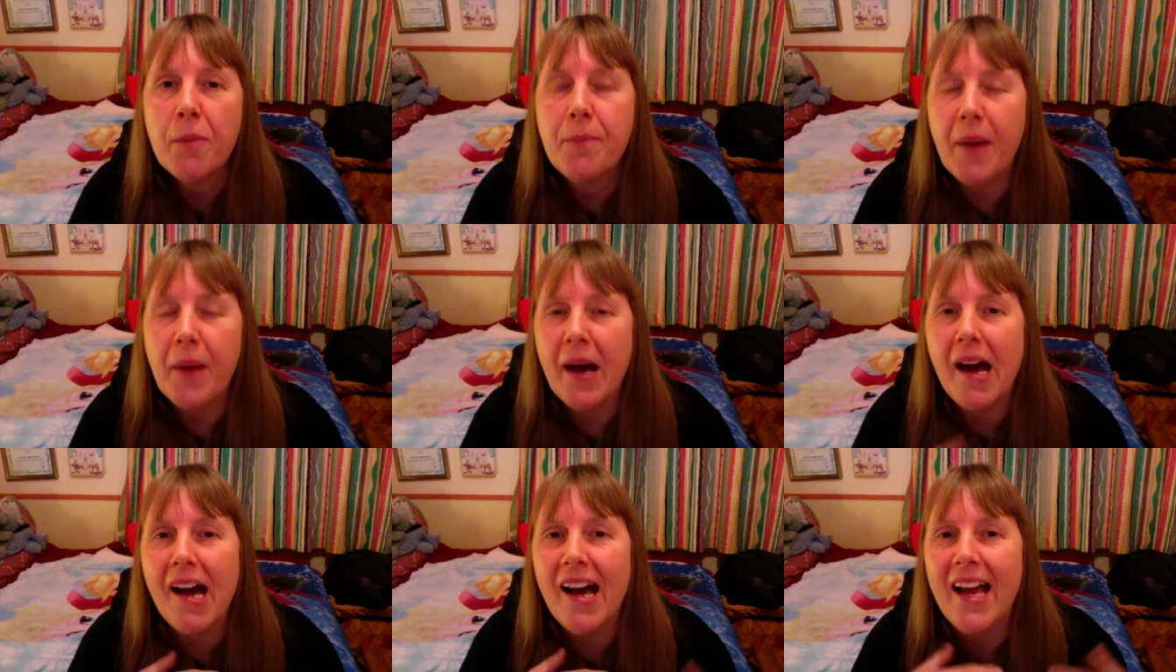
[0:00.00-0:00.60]

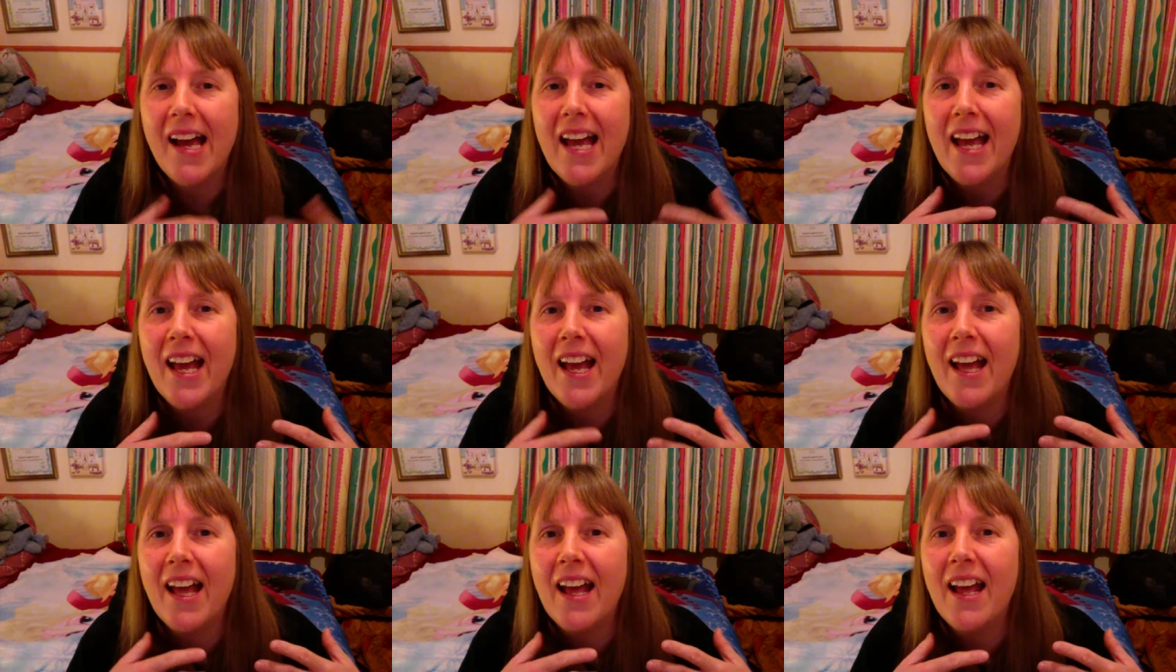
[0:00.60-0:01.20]
But
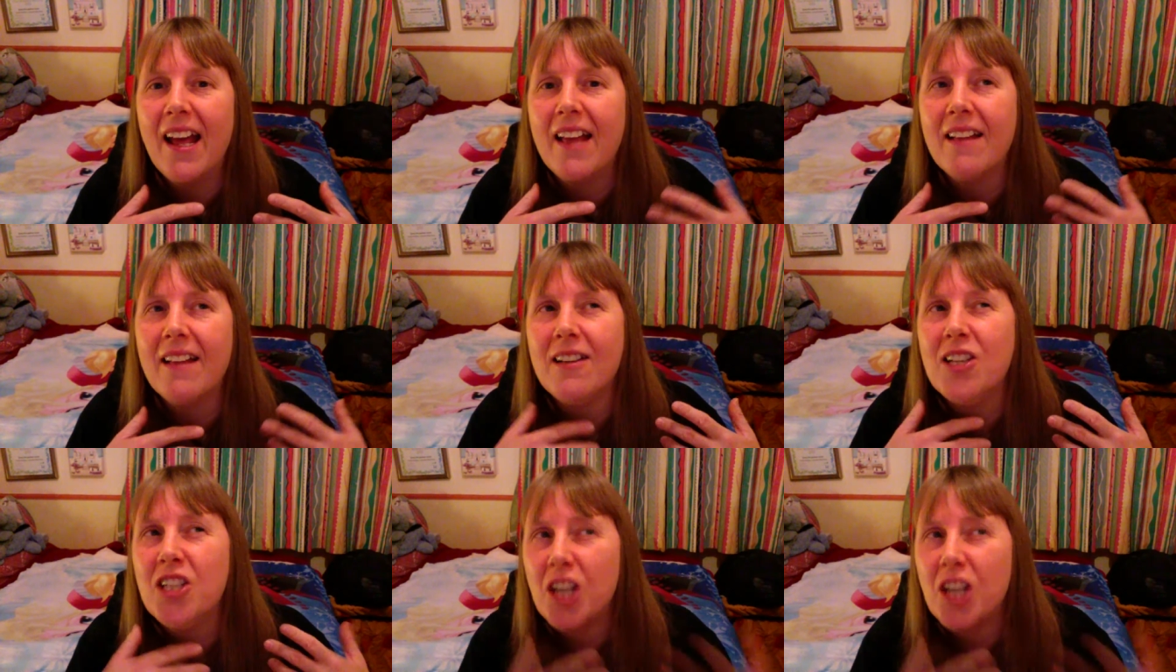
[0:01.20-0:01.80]

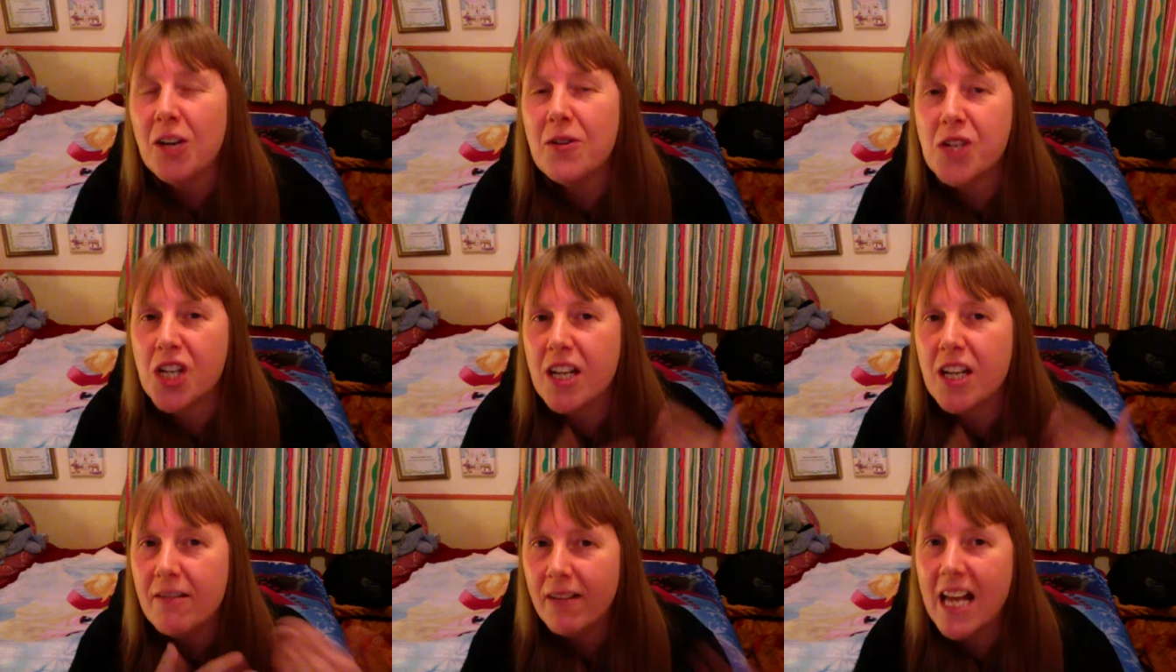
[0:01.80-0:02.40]

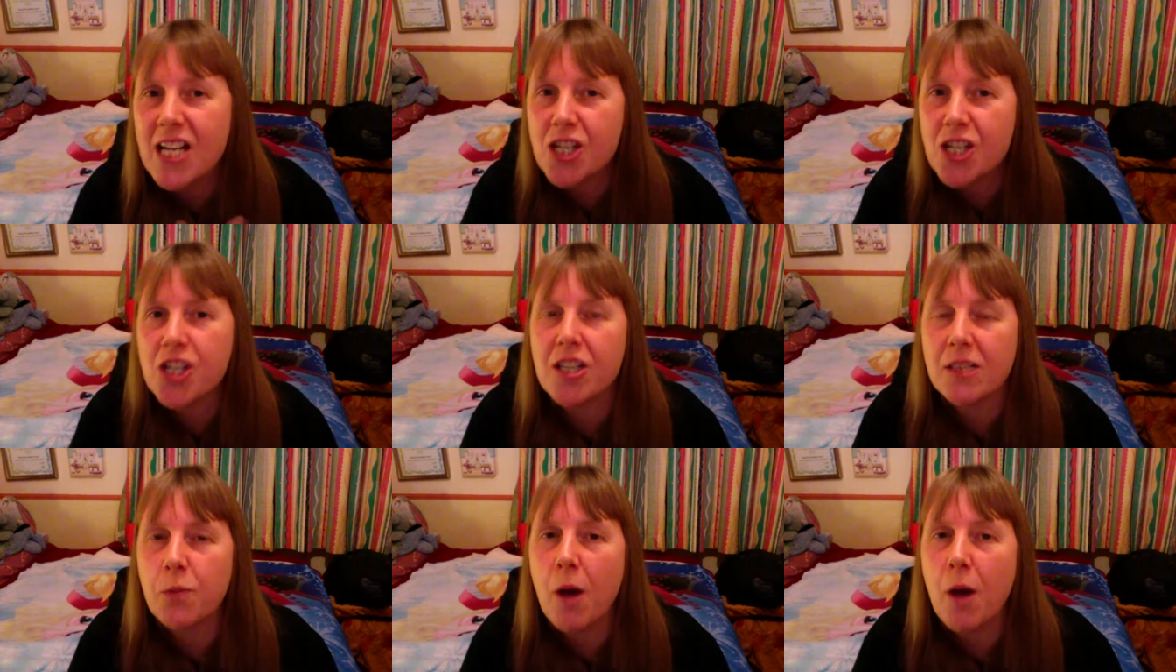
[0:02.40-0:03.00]
usually
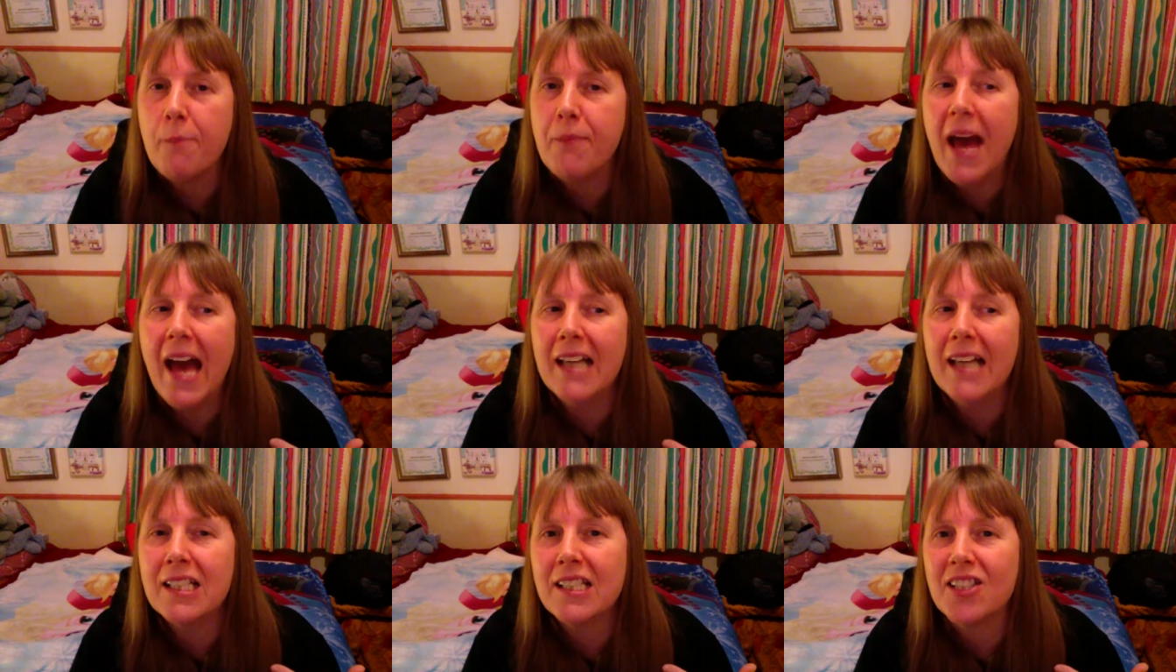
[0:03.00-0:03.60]
relationships work
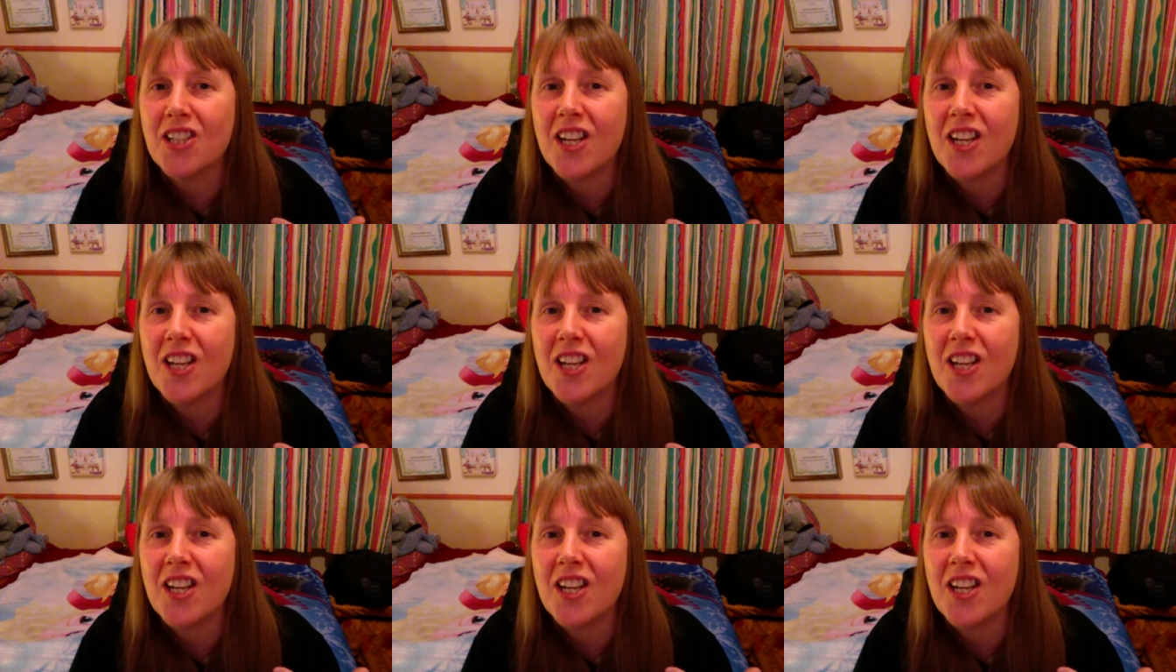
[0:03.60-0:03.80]
best